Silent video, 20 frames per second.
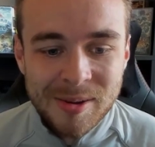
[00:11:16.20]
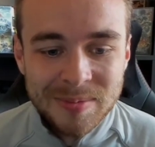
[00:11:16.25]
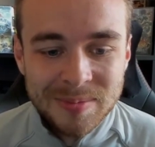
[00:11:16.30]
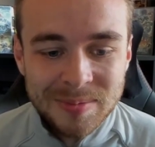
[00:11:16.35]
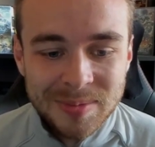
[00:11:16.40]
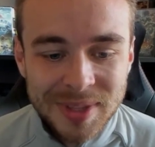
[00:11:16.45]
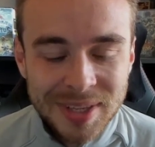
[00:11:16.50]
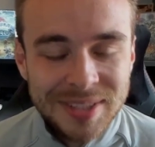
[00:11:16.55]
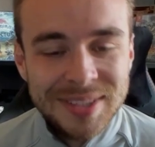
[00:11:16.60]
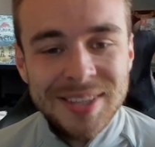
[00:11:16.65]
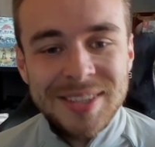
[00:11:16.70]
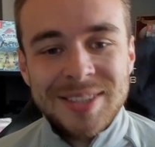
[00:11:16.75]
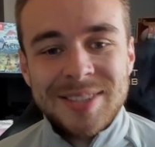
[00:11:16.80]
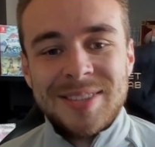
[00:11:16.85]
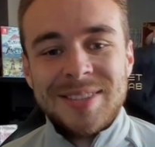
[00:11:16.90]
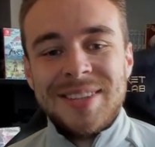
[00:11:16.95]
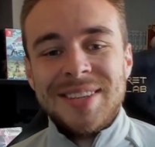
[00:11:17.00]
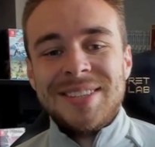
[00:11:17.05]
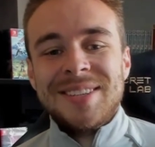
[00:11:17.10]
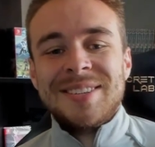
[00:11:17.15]
This
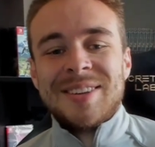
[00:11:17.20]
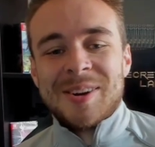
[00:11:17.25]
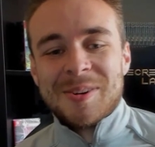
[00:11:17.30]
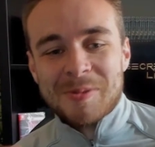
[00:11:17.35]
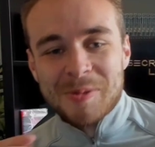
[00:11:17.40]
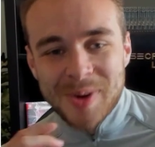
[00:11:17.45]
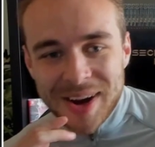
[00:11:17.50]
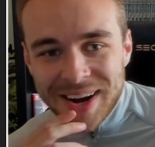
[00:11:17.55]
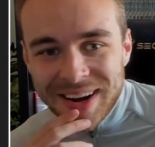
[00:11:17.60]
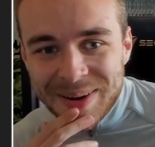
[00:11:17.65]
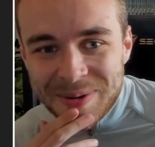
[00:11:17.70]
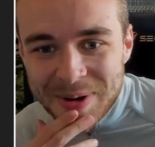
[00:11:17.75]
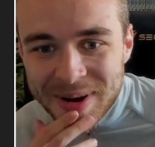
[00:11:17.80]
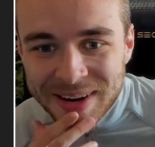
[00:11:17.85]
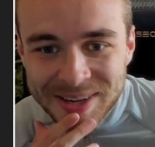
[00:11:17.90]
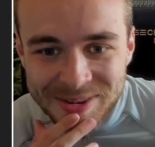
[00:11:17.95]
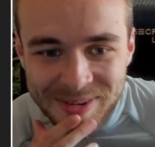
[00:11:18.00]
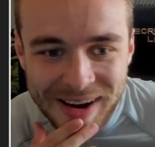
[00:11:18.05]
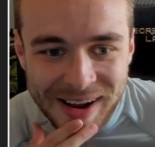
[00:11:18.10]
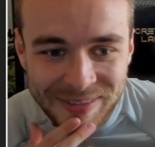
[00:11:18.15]
is a really
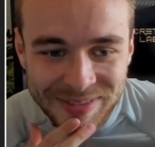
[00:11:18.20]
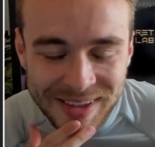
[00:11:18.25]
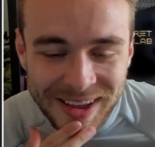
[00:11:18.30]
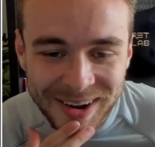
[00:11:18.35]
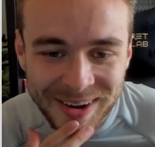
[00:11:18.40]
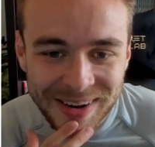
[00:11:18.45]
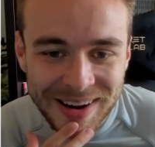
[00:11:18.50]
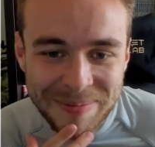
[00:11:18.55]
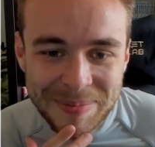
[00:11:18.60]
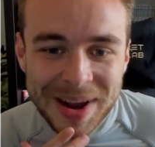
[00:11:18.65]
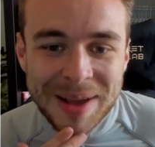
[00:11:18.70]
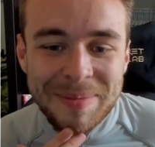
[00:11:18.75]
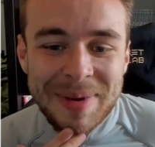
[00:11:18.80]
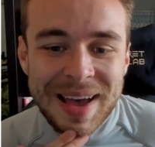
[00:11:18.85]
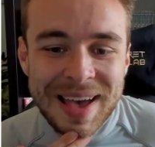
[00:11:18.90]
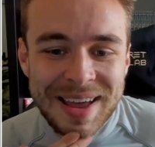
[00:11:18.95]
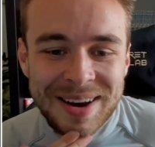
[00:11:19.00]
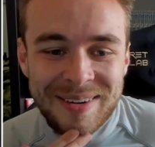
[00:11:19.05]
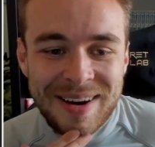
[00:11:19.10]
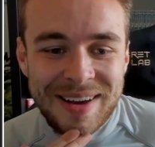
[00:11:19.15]
weird draft. Hang on, let me get
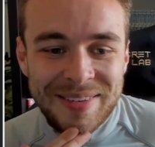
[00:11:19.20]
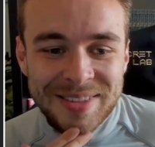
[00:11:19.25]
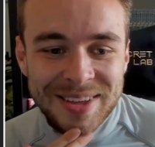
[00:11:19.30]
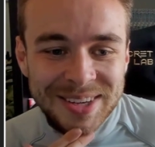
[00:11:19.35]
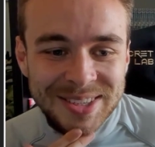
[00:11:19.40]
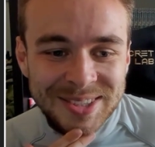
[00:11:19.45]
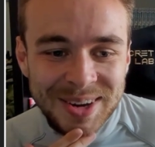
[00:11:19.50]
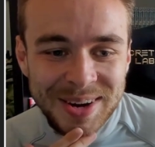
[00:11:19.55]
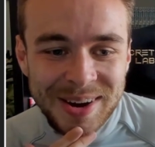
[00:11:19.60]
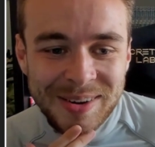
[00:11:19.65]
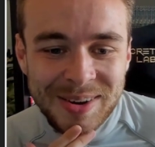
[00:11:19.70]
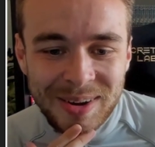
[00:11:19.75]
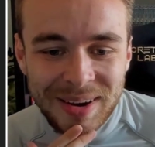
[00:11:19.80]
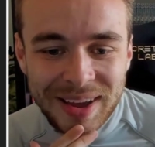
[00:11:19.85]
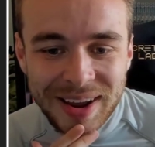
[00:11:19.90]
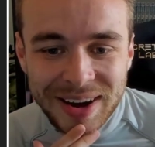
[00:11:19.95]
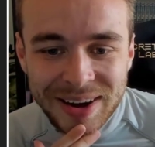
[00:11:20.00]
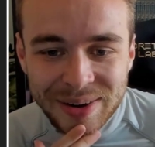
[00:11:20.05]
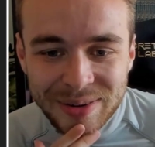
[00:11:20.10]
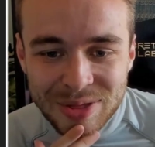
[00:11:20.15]
my head around this. So you've got
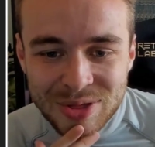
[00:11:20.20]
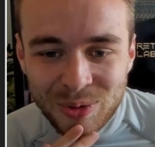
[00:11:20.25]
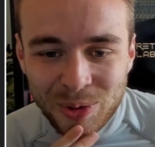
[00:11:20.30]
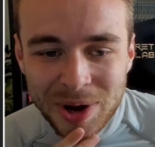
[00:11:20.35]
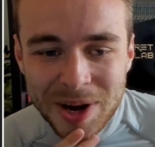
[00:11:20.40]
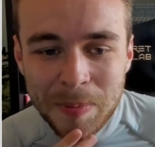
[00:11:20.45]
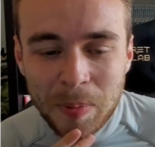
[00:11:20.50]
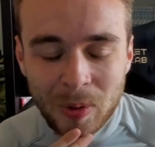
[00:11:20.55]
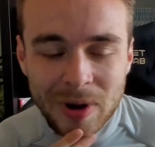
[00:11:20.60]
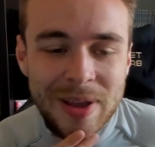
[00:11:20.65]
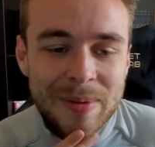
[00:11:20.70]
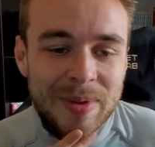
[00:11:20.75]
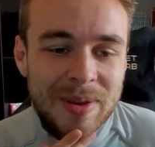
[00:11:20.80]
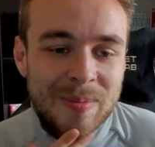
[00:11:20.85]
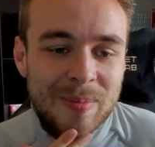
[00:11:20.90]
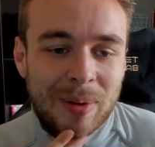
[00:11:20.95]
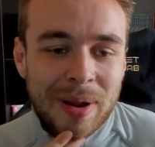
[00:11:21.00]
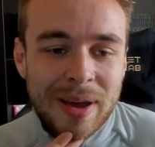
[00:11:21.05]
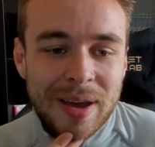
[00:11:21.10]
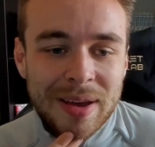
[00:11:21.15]
like three
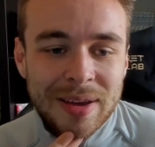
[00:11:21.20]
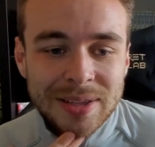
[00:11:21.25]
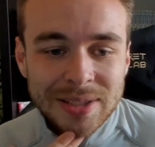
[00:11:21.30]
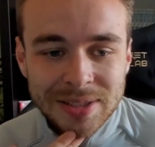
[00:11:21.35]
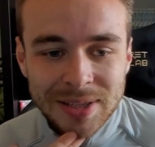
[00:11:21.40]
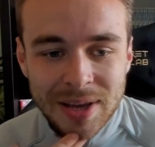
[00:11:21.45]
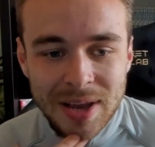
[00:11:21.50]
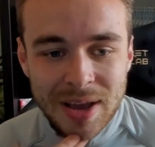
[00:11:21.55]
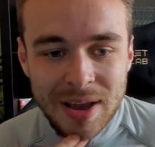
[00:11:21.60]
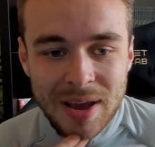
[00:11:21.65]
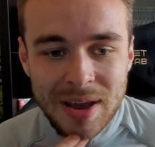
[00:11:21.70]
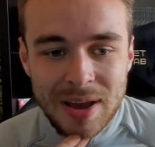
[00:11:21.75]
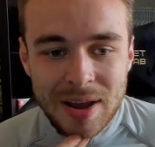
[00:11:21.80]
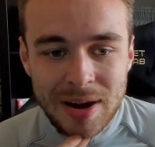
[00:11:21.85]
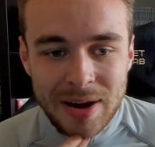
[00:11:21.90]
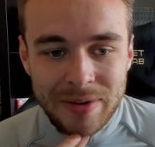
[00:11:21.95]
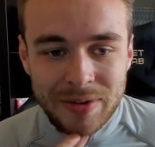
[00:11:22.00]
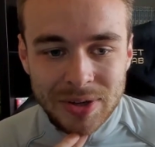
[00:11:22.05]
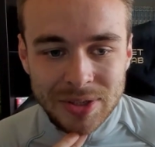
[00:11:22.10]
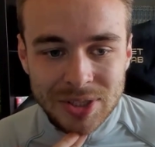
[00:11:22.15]
premium players.
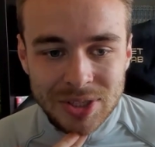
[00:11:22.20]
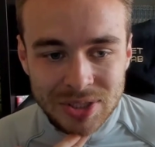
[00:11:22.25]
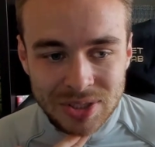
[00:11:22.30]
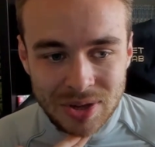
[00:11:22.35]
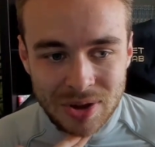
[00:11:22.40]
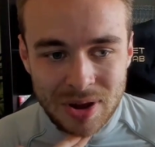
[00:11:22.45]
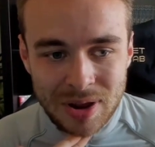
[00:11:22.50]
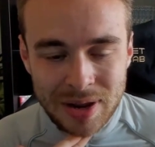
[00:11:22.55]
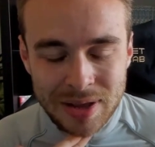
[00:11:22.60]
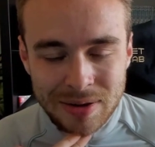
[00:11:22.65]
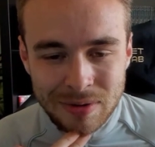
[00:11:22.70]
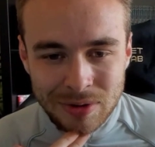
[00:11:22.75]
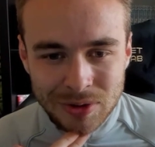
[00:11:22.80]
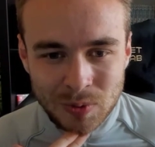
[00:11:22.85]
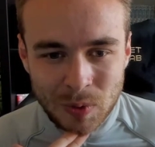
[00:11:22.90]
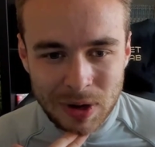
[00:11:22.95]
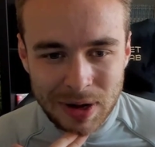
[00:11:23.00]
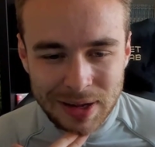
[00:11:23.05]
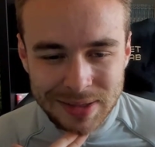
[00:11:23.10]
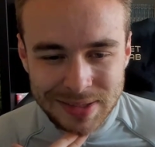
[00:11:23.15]
You've got Sterling, who's
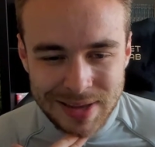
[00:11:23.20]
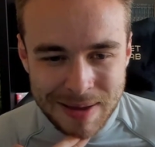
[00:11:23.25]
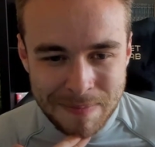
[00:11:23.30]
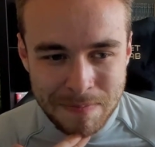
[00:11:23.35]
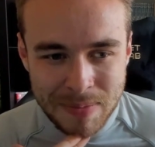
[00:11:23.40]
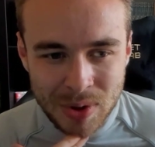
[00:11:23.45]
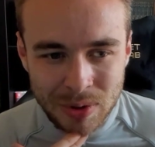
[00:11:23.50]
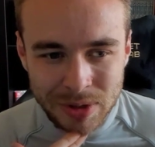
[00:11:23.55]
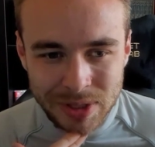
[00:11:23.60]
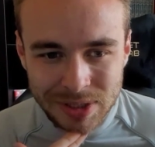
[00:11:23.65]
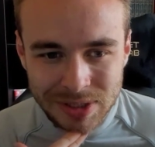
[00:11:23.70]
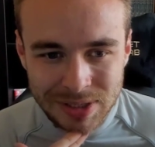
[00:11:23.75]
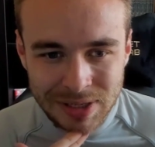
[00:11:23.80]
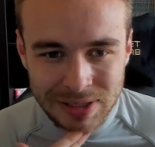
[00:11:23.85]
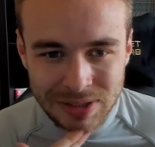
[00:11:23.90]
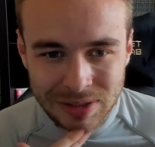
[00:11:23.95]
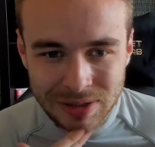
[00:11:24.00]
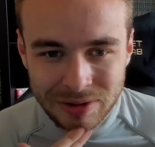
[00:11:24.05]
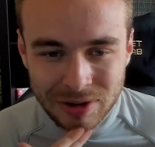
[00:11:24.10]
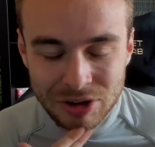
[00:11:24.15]
what, like 10 mil this
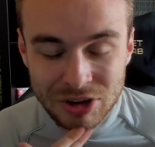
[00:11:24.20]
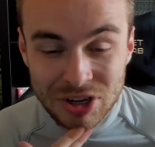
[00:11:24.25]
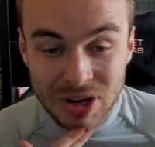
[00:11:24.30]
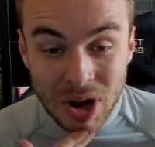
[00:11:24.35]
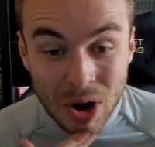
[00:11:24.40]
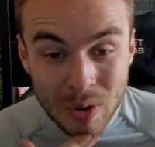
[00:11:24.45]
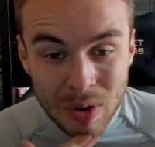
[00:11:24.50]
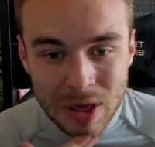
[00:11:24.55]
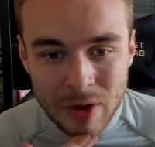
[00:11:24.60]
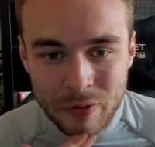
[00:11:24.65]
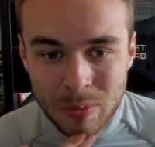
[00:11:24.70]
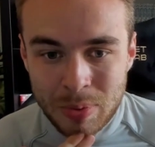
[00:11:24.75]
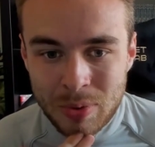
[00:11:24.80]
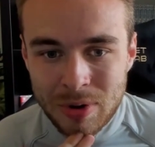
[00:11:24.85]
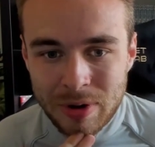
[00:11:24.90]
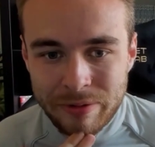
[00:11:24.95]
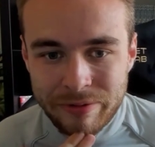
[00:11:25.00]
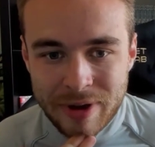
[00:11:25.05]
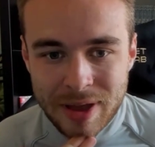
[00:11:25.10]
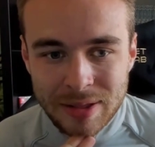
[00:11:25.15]
season. You've got no
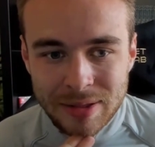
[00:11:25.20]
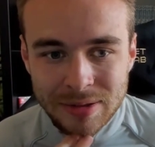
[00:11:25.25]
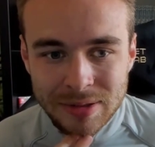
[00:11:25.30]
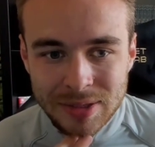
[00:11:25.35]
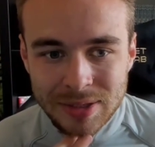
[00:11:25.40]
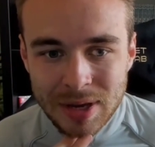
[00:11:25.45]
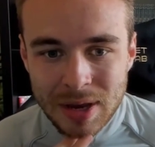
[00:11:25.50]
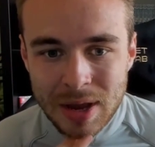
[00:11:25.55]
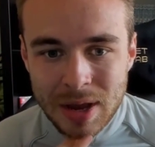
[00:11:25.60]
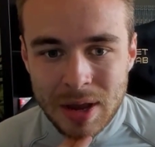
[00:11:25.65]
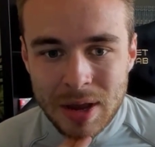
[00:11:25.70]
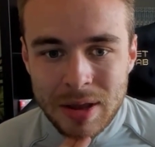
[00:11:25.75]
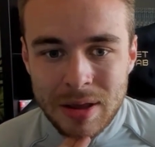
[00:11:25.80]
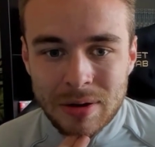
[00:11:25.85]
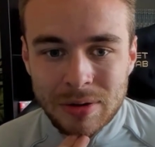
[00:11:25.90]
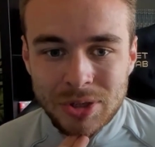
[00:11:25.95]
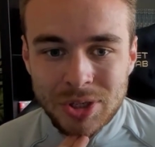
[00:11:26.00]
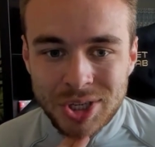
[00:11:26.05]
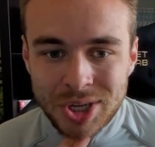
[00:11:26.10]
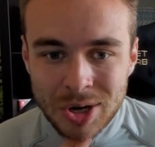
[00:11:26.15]
Liverpool defense.
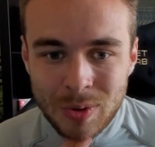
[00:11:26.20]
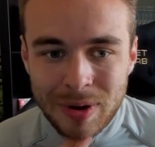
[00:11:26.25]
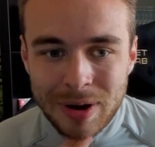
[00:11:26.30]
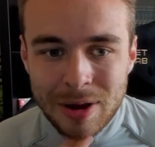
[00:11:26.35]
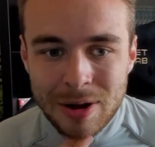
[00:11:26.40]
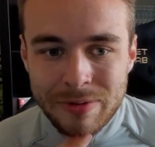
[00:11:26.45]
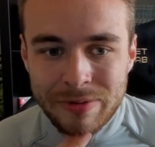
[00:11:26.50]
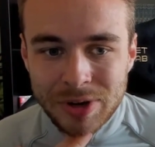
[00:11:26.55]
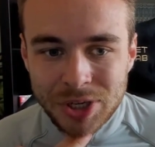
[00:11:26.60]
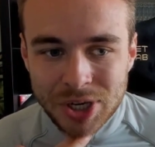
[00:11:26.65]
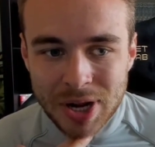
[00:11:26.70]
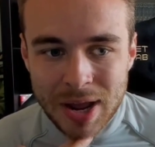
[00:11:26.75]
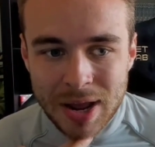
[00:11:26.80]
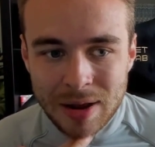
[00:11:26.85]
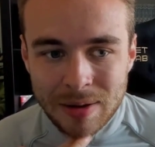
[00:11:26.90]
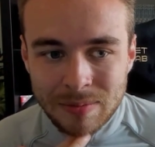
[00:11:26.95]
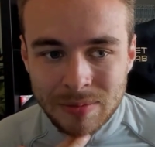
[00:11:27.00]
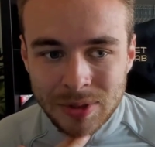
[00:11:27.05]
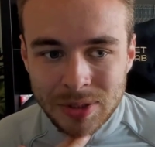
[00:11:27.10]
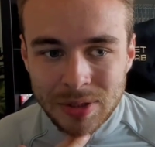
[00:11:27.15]
You've got Chilwell over
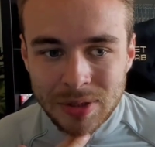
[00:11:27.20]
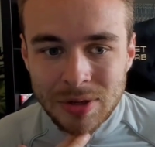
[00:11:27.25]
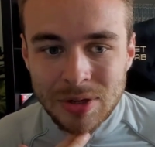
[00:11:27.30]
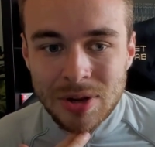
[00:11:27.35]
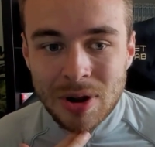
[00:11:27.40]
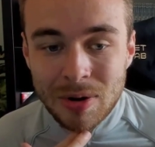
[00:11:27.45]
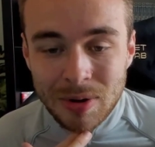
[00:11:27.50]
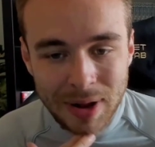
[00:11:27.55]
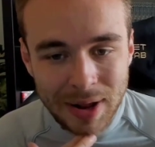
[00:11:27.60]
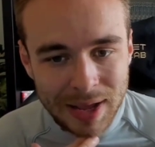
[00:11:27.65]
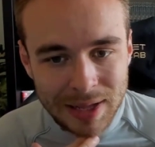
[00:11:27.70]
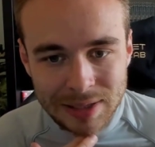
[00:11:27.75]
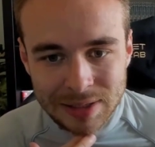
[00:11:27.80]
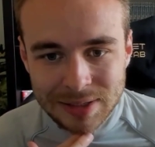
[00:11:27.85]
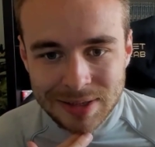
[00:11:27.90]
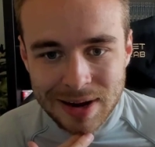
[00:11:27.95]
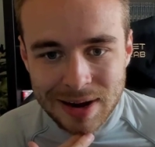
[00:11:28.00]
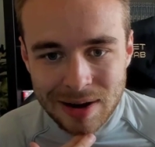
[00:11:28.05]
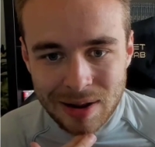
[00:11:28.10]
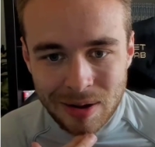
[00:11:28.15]
James, no
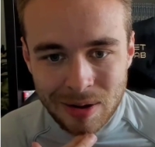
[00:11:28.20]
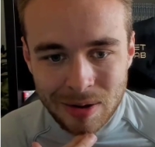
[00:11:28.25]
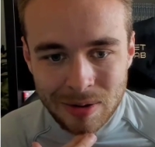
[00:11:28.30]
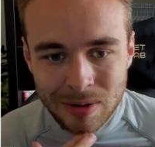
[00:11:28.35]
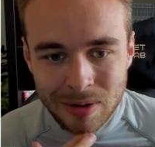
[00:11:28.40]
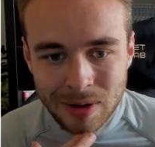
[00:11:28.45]
Cancelo,